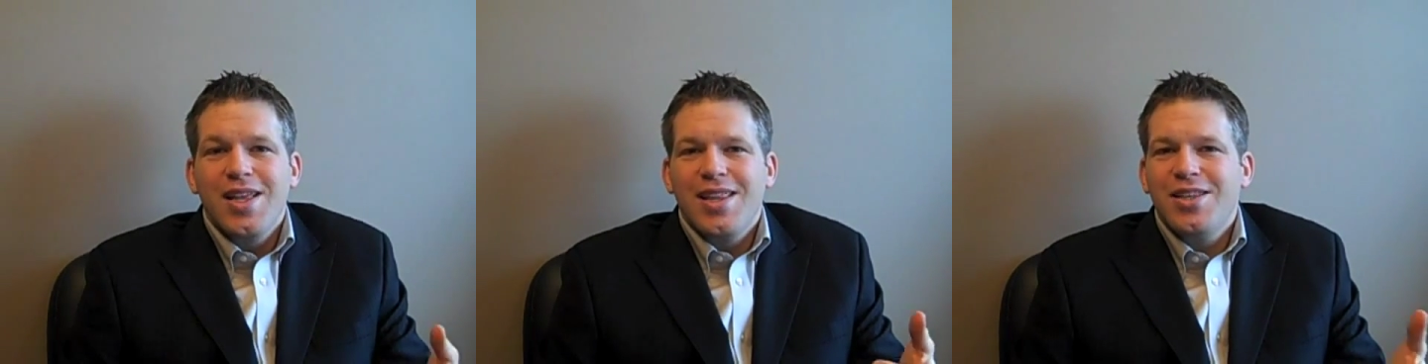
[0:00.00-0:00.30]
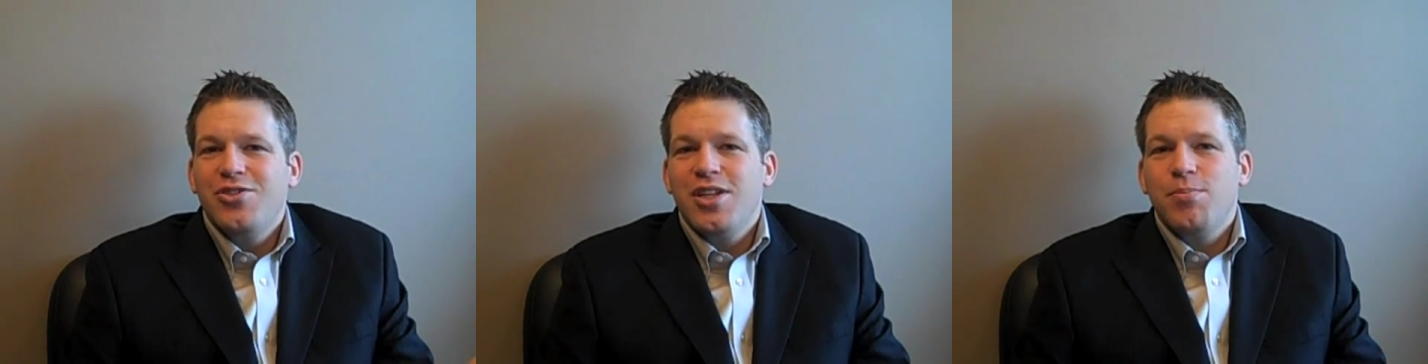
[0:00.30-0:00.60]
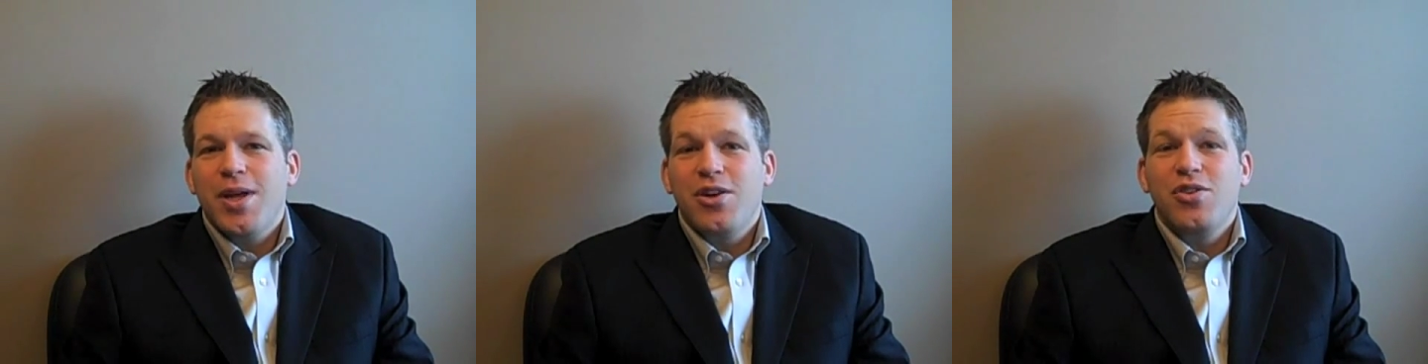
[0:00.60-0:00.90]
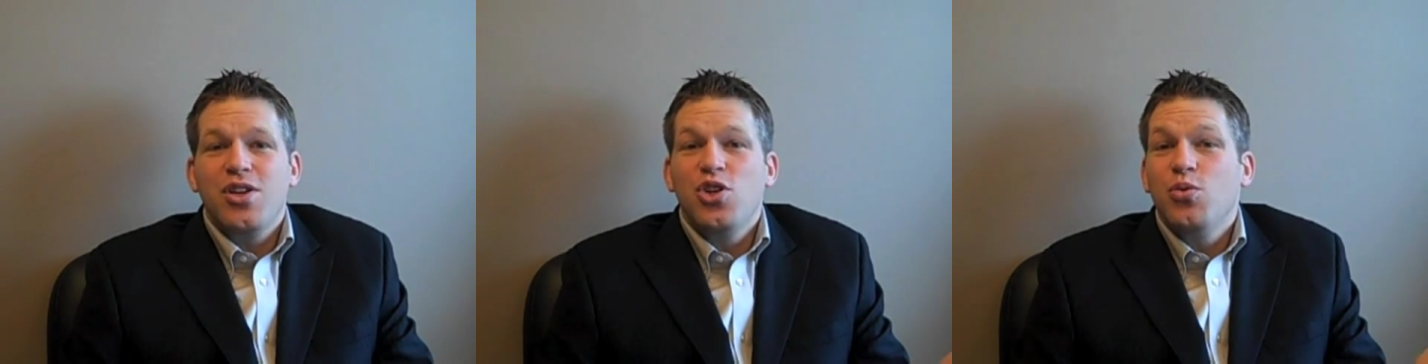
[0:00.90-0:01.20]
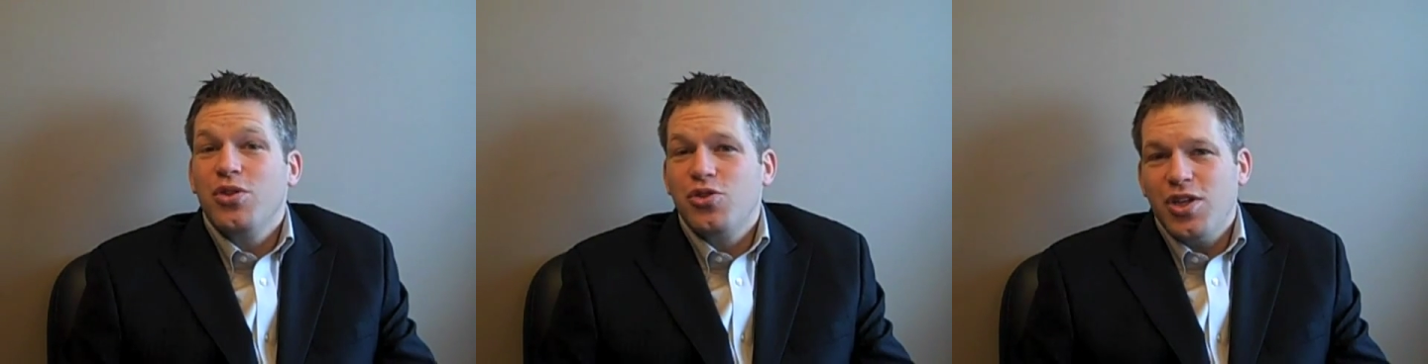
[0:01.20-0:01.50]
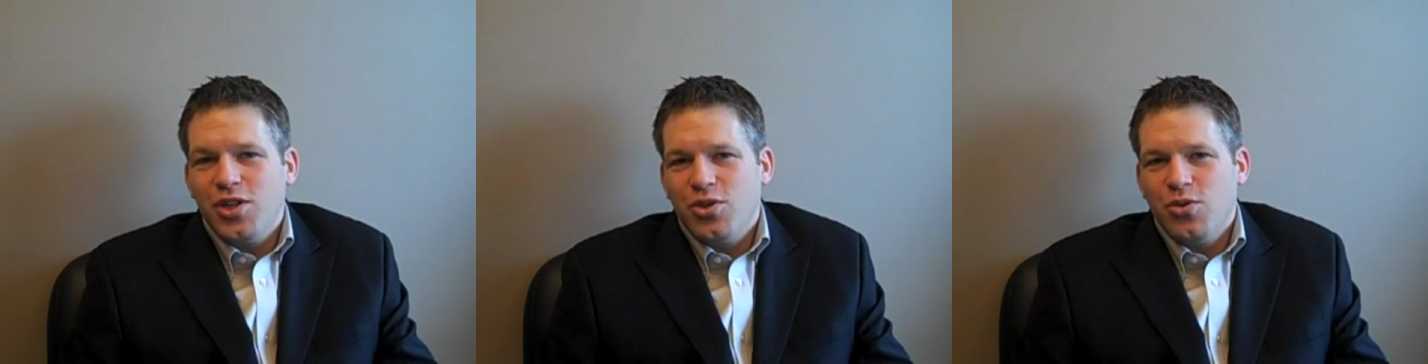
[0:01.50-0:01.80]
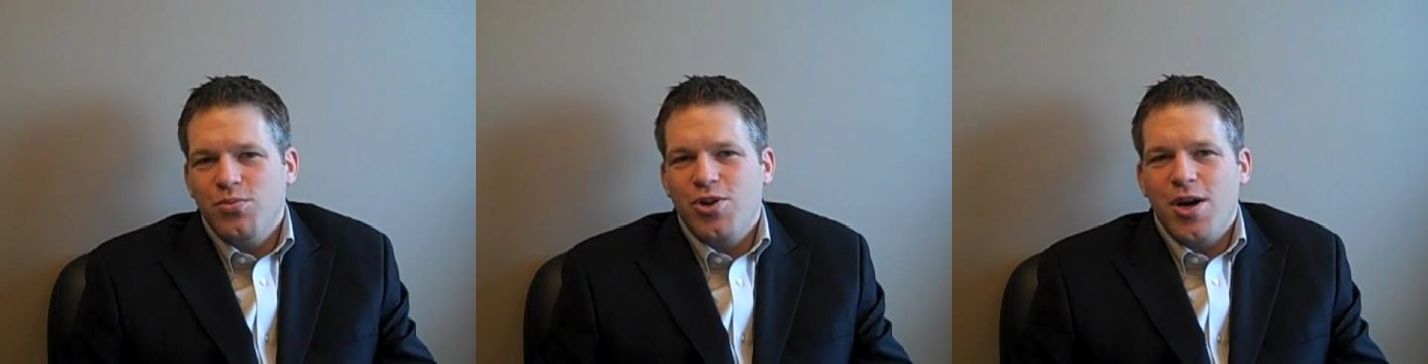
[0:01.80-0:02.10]
They treat it better than you would treat your
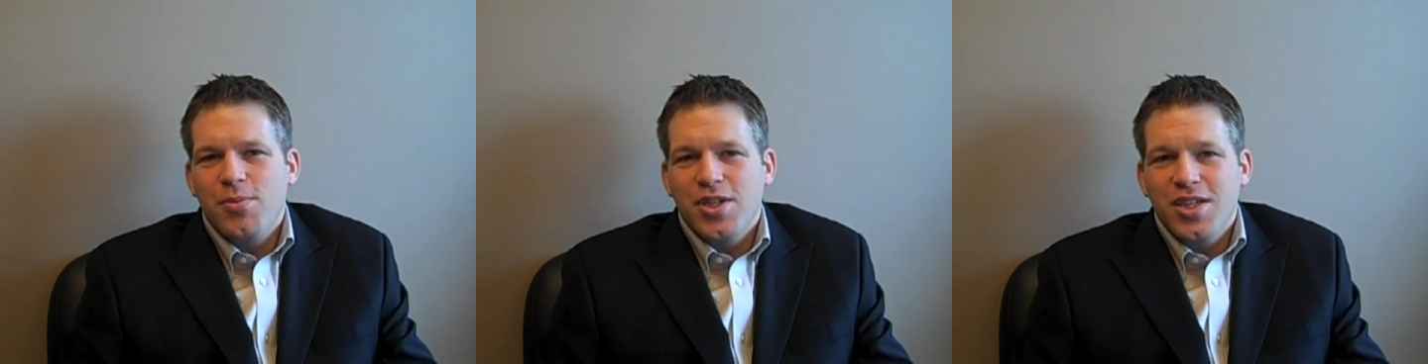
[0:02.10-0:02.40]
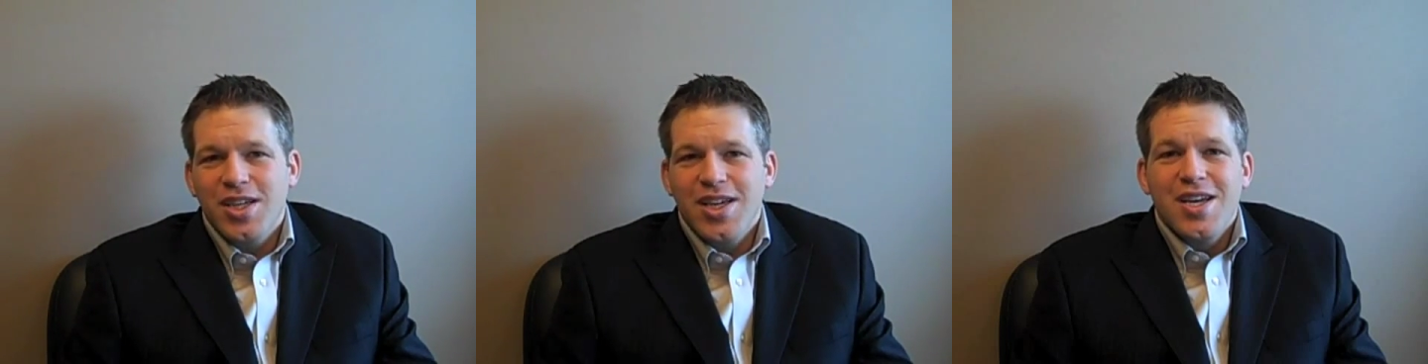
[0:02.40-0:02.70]
own property.